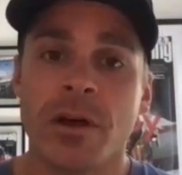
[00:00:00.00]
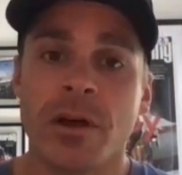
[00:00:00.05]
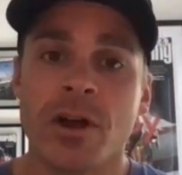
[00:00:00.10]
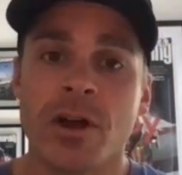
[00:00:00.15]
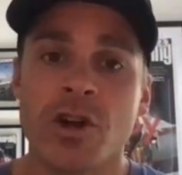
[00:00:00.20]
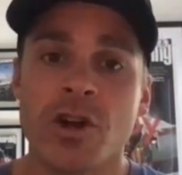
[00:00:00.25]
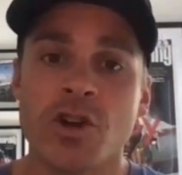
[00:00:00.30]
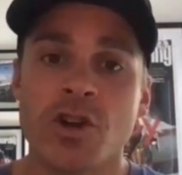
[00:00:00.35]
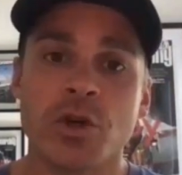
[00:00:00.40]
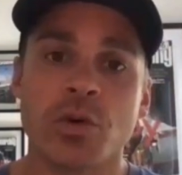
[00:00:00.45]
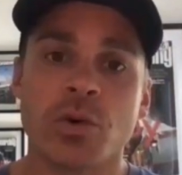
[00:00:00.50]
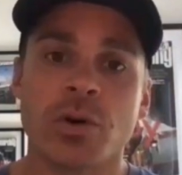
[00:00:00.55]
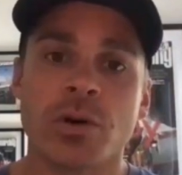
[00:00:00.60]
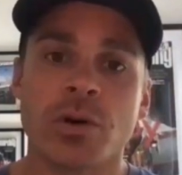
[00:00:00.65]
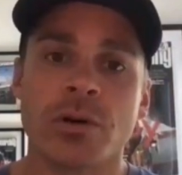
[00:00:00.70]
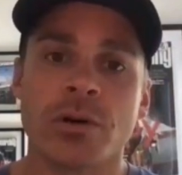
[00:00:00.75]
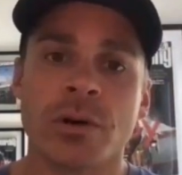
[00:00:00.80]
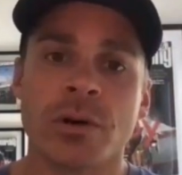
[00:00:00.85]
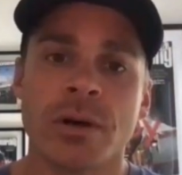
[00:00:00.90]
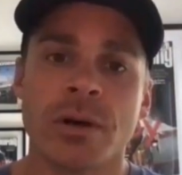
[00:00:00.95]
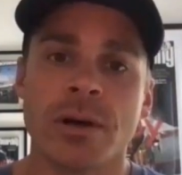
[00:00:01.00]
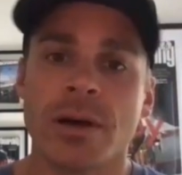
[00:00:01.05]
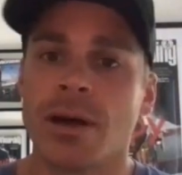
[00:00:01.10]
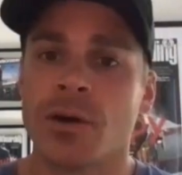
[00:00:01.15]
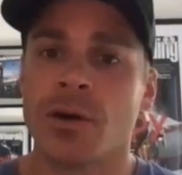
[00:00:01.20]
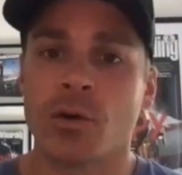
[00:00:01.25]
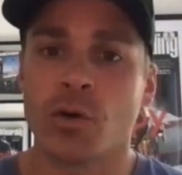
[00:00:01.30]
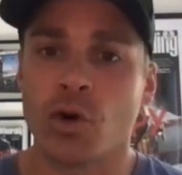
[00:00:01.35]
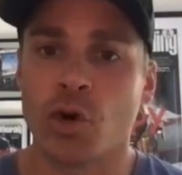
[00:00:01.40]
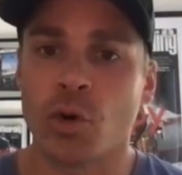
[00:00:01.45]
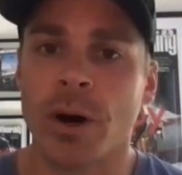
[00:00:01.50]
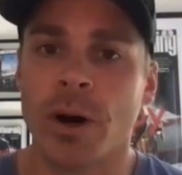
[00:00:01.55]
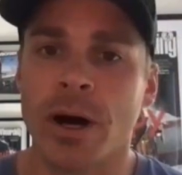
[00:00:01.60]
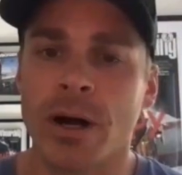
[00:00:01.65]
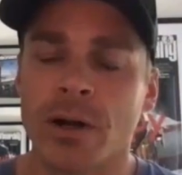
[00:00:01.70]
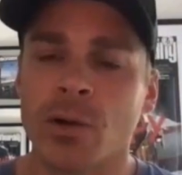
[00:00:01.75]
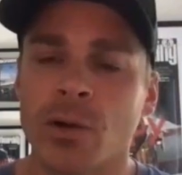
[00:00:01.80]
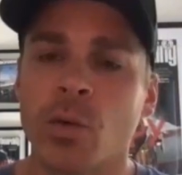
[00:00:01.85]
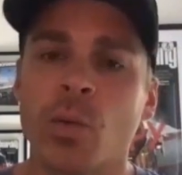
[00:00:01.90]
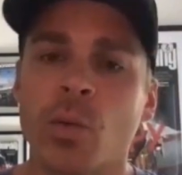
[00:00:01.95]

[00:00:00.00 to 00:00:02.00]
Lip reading: entrepreneur and a role model.